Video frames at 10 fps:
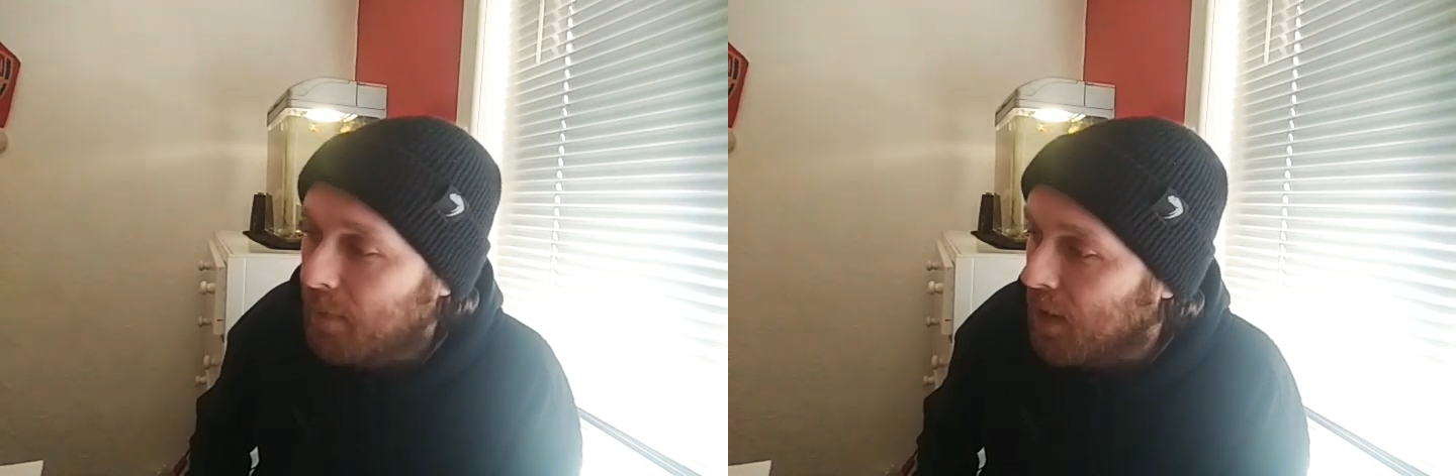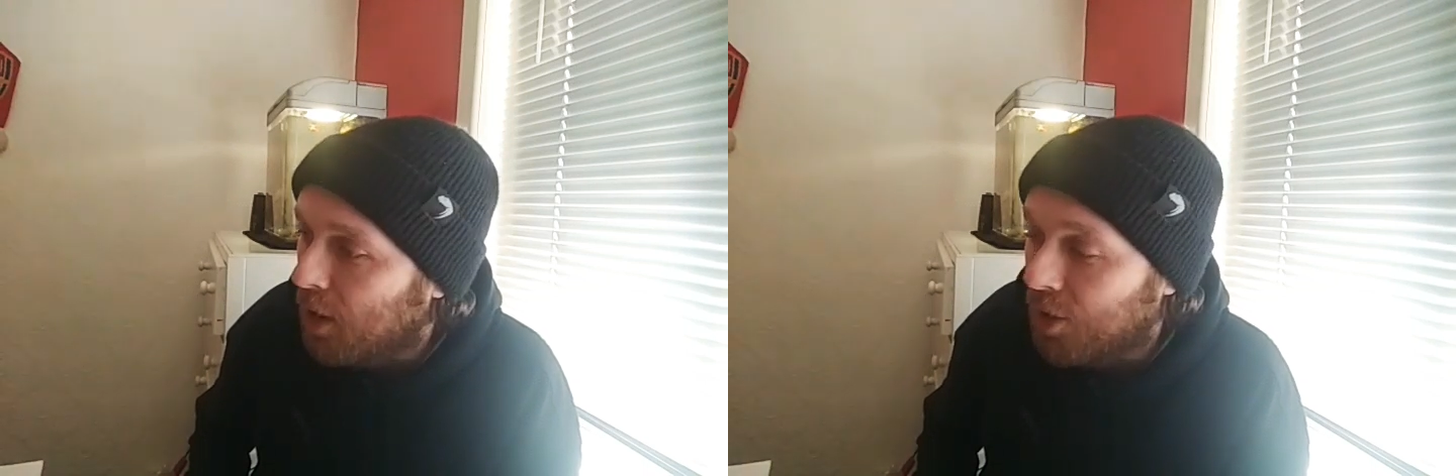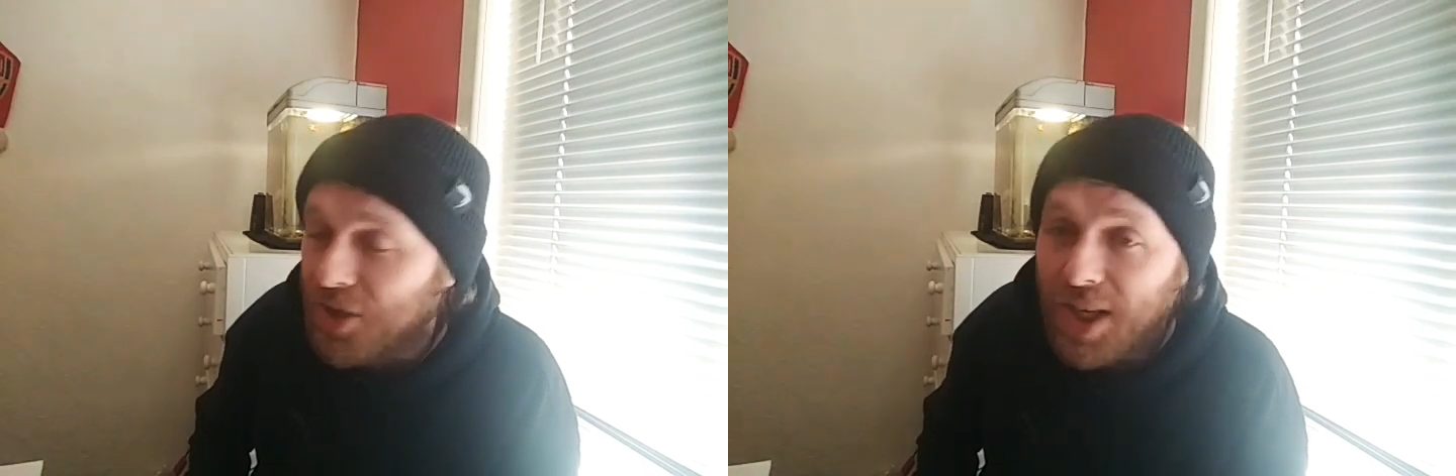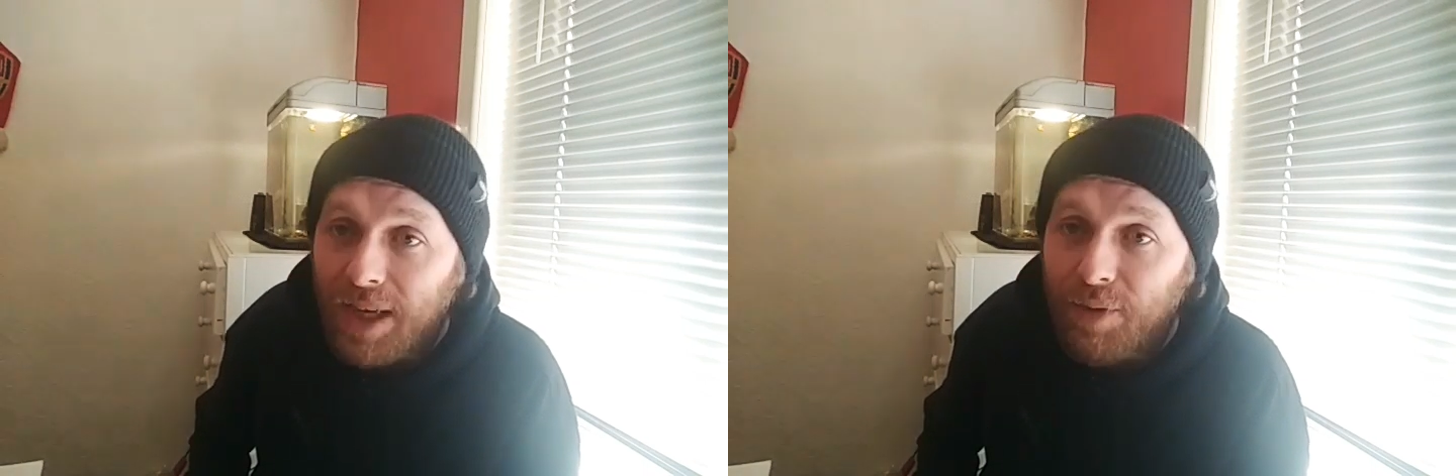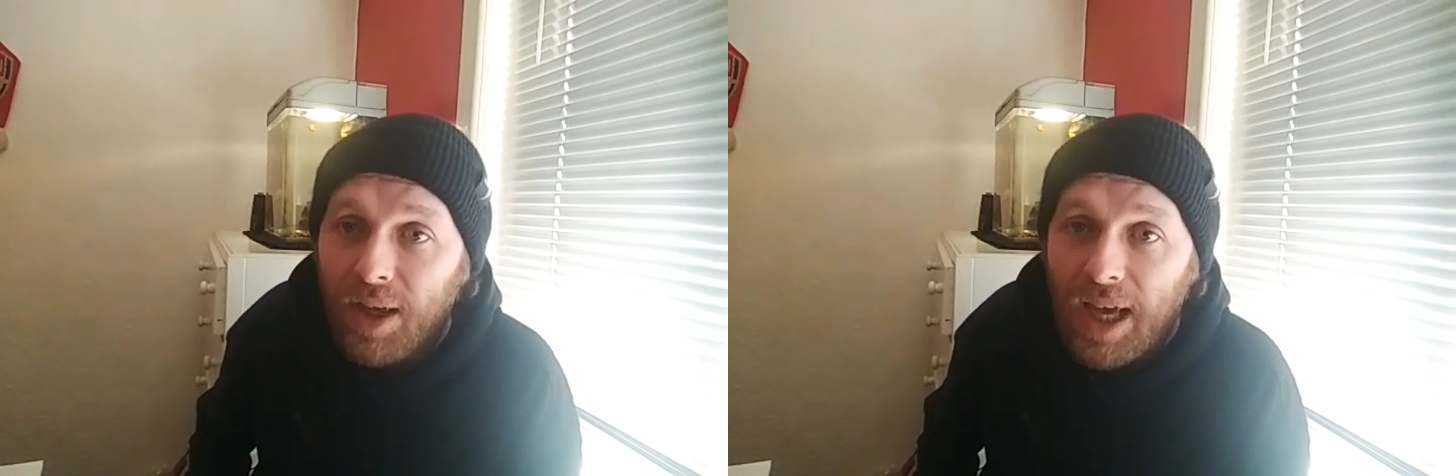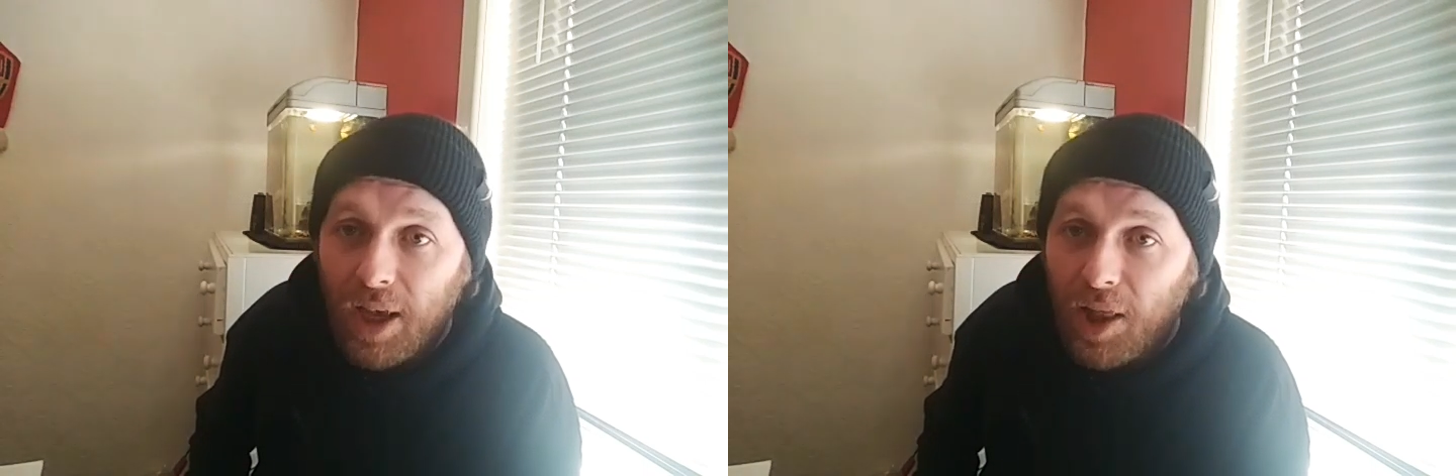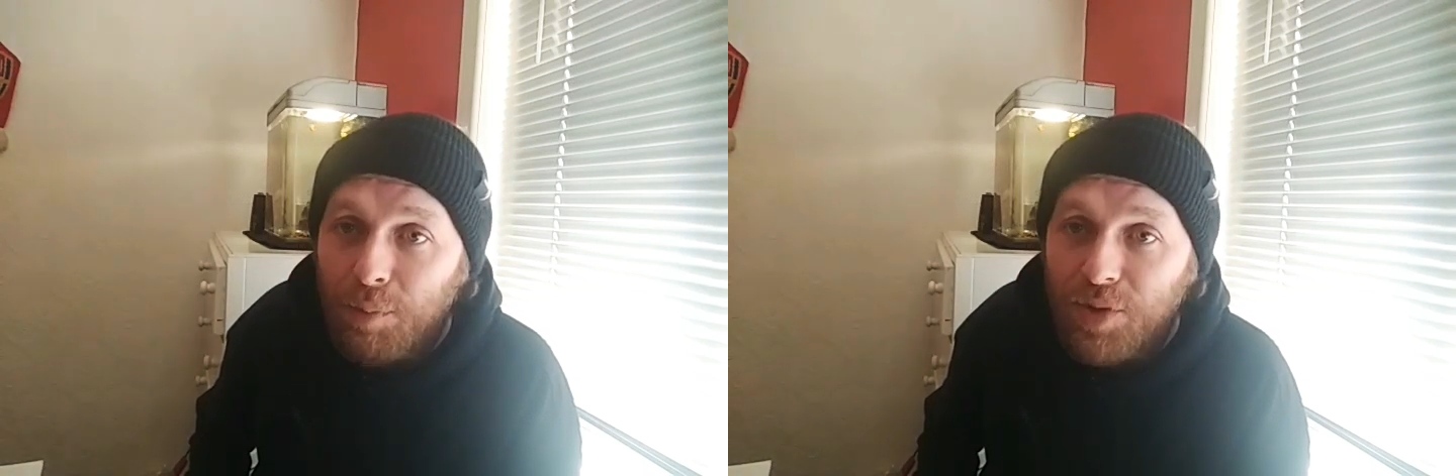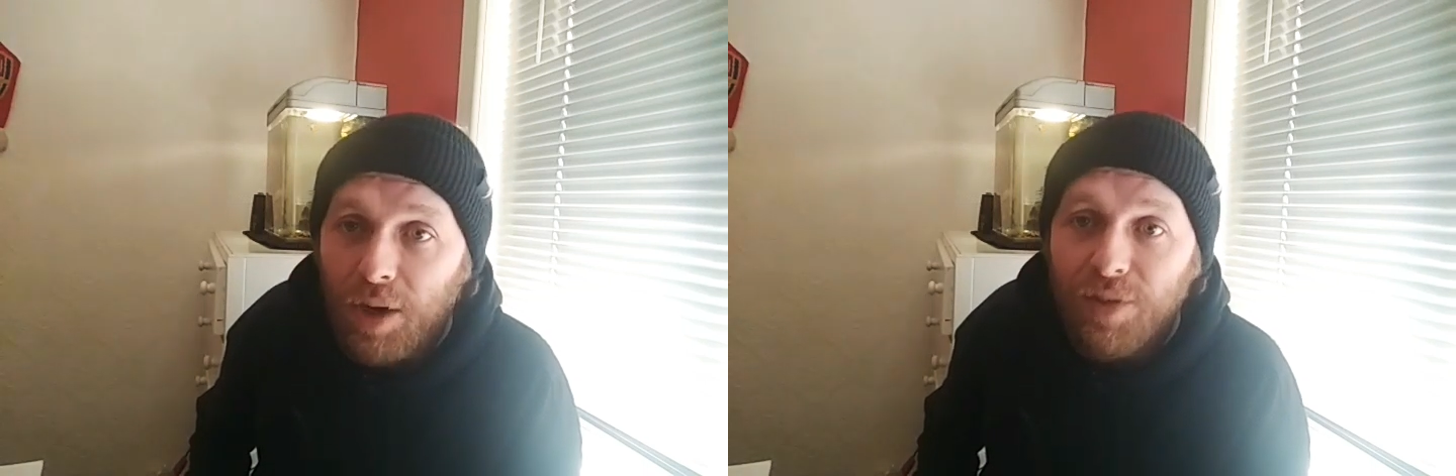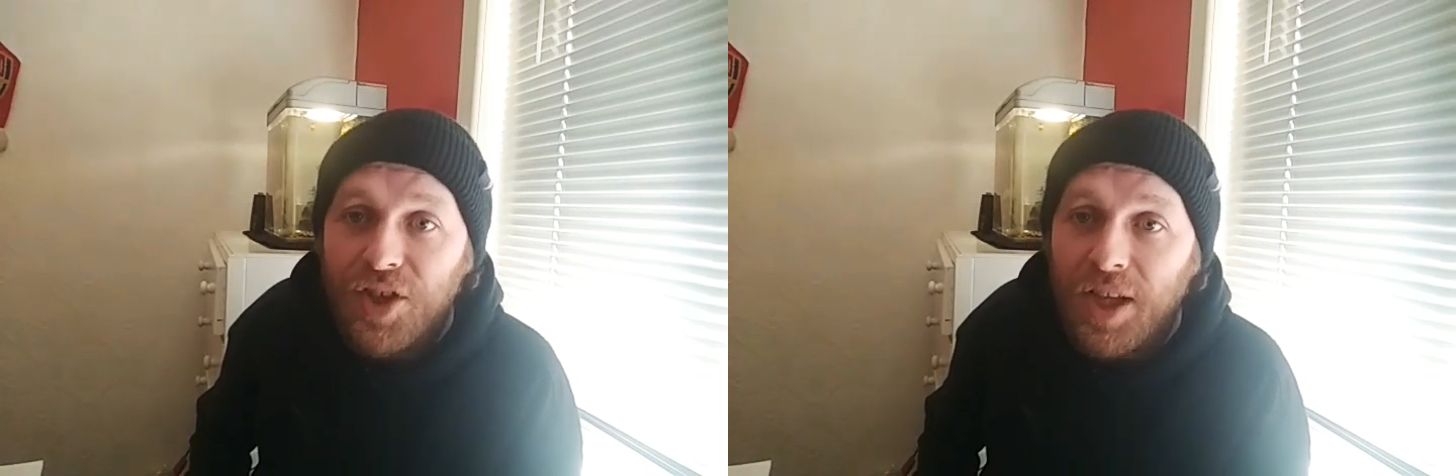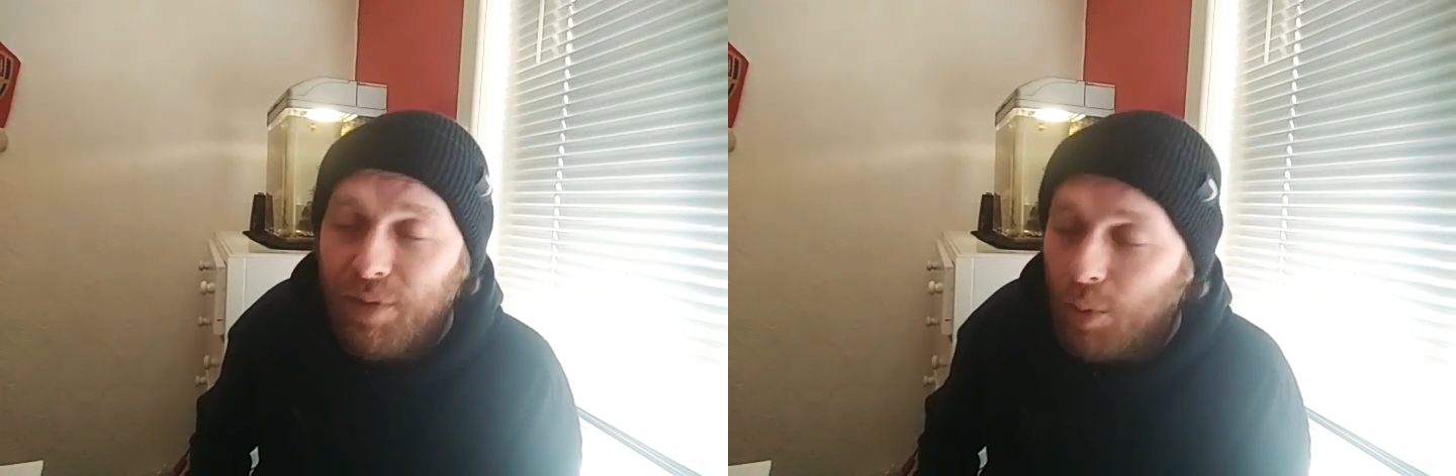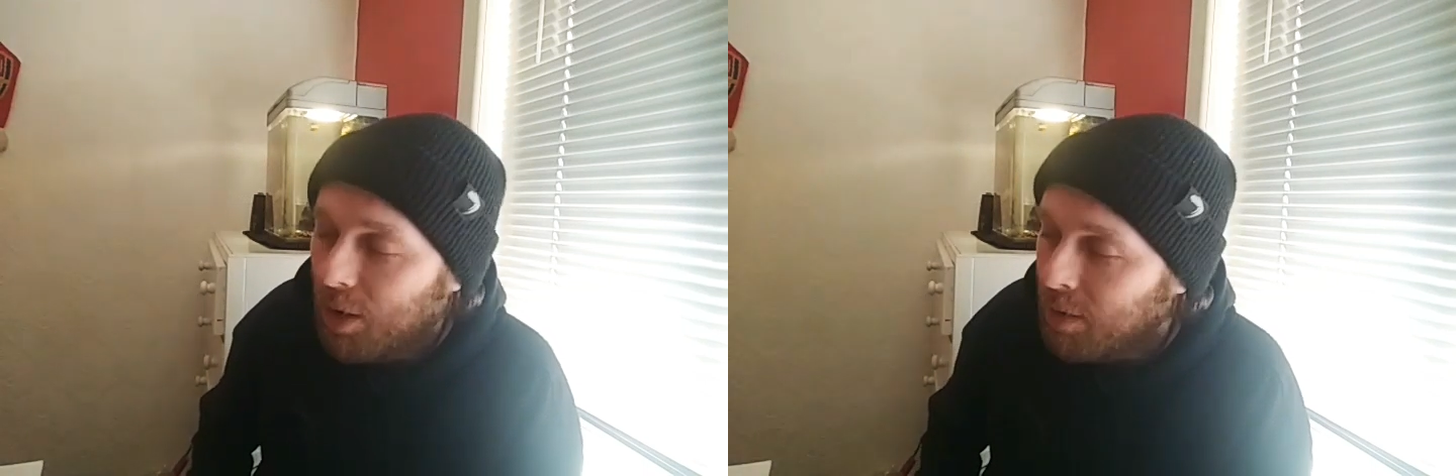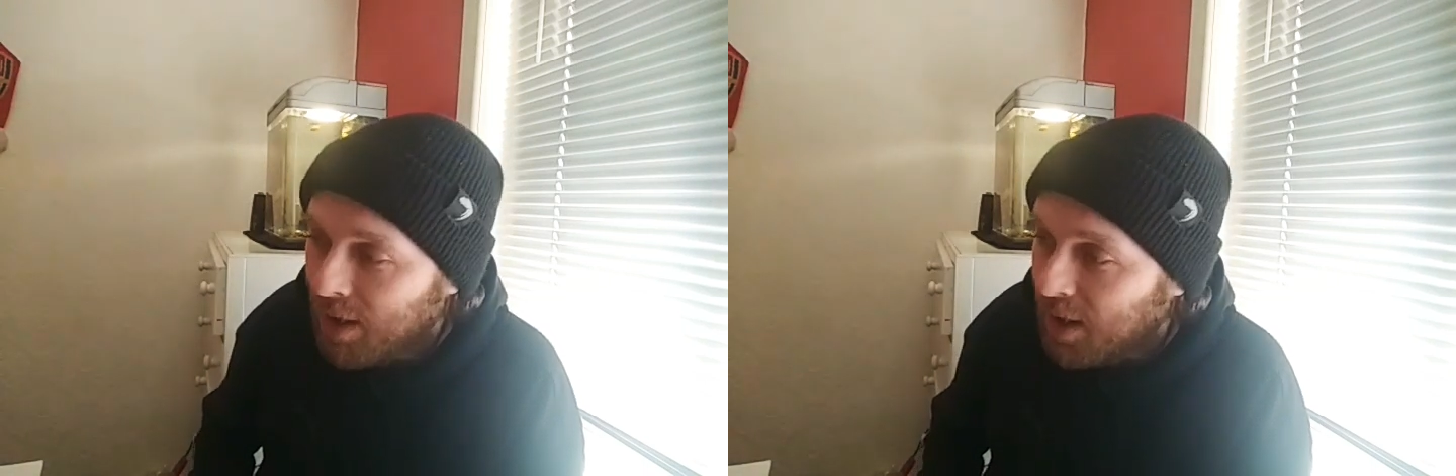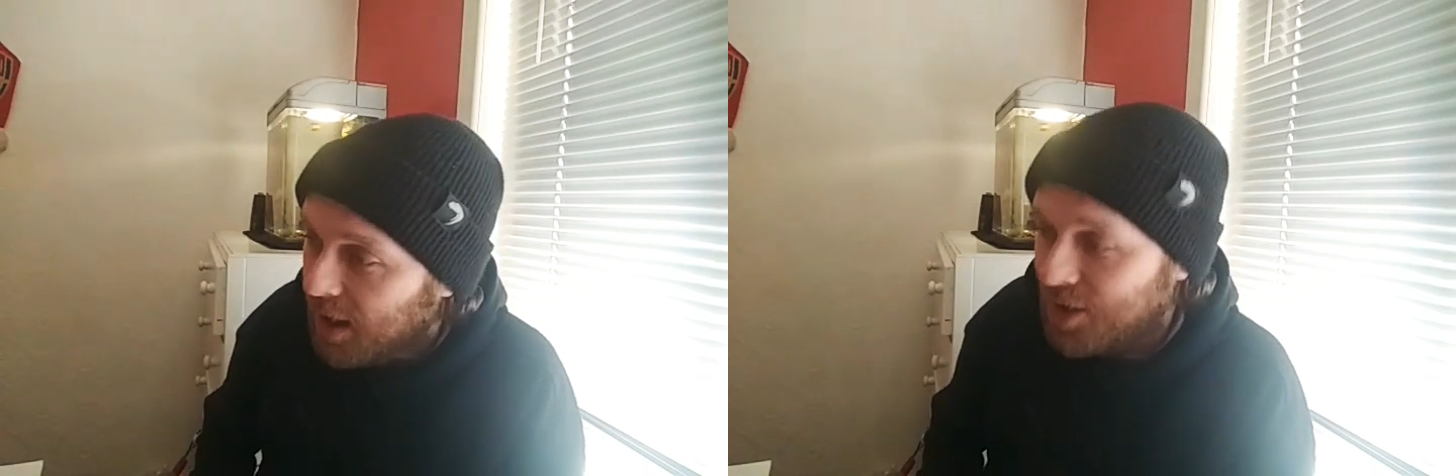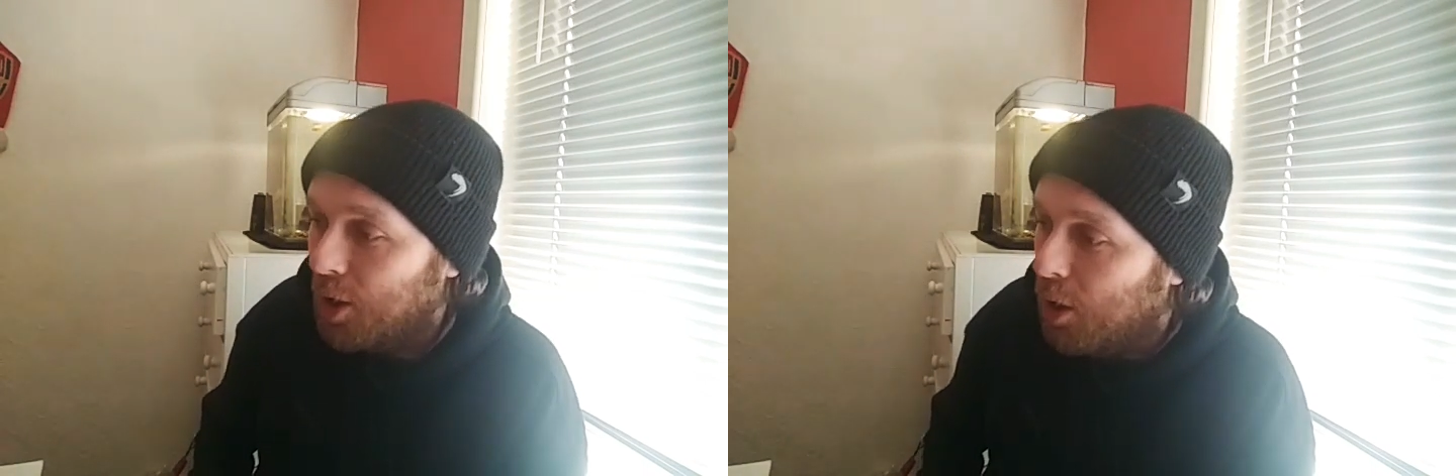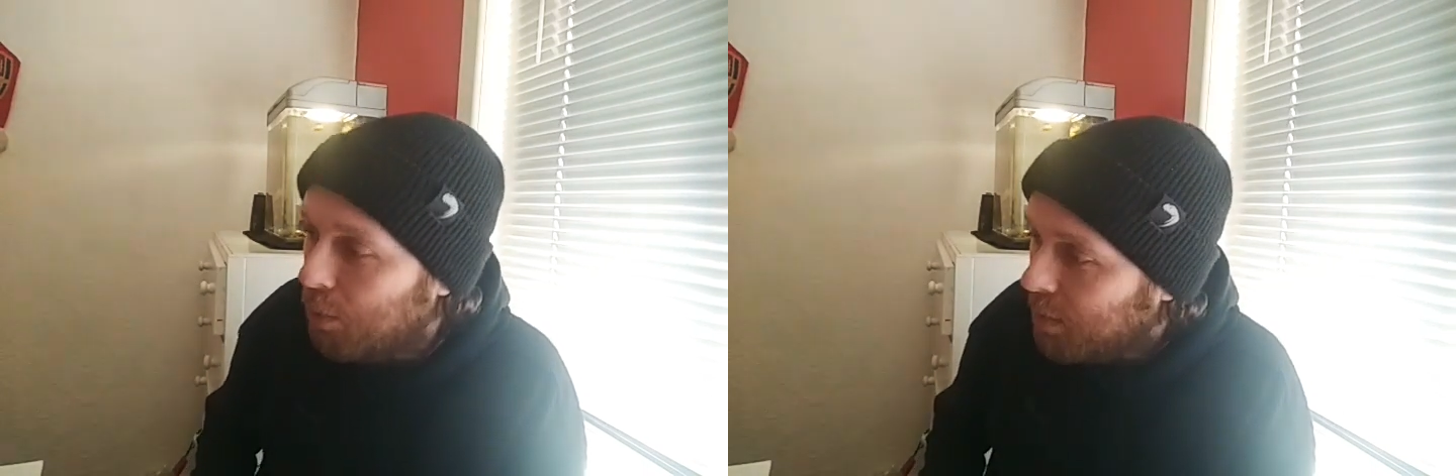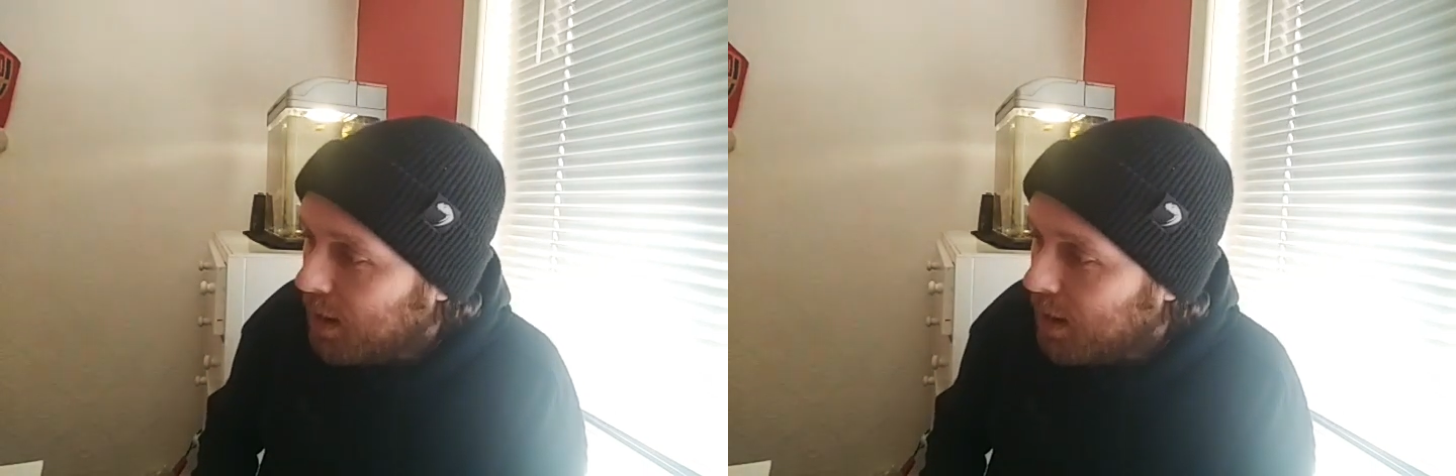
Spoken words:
or even get a glimpse or a sniff of one, is at home,